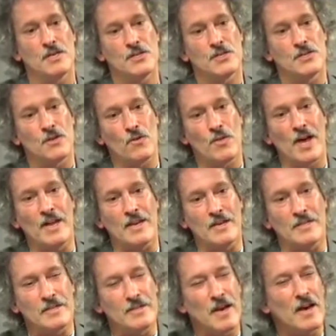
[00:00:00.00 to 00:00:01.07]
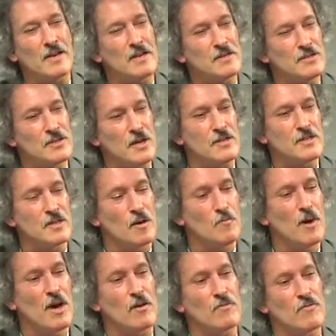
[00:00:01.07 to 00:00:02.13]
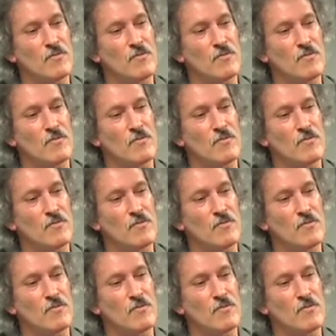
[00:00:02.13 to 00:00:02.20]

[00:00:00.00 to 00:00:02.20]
so that it's not just about